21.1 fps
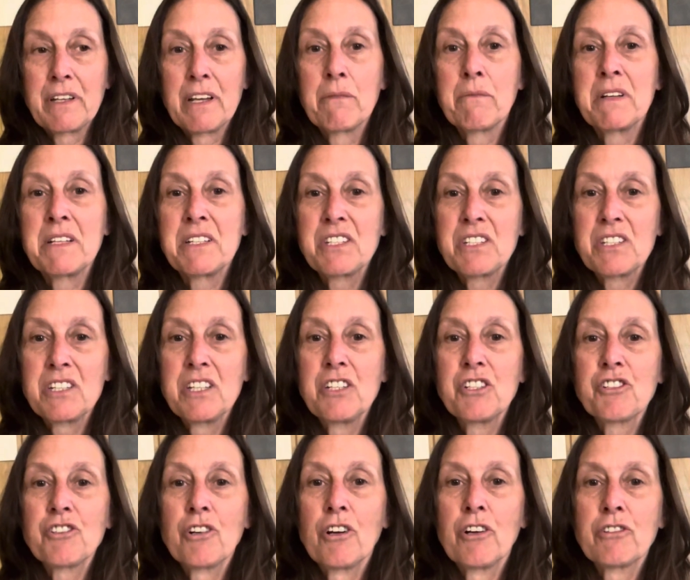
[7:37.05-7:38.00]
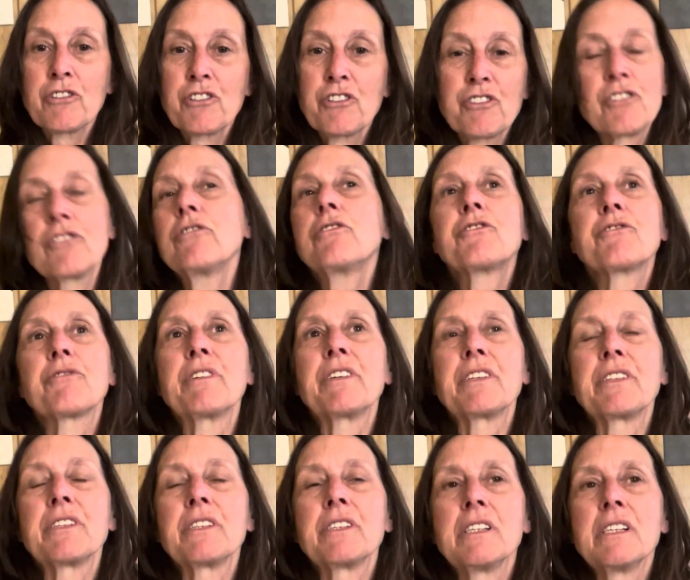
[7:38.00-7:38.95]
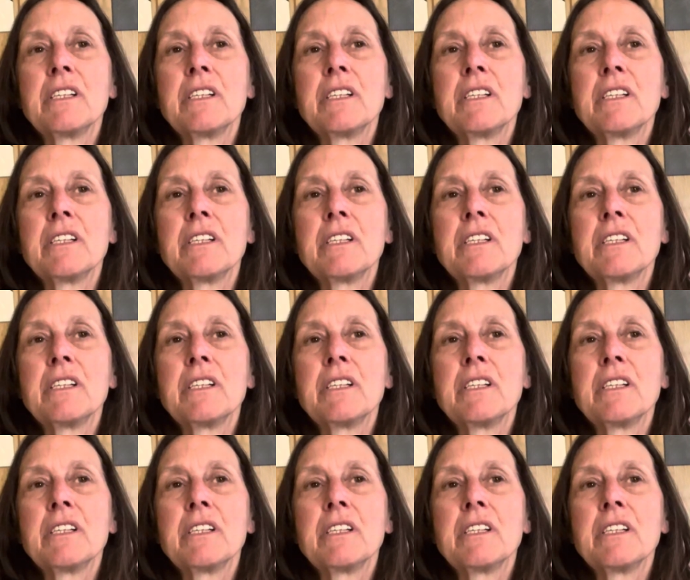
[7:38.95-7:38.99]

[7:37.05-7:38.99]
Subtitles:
and we teach our children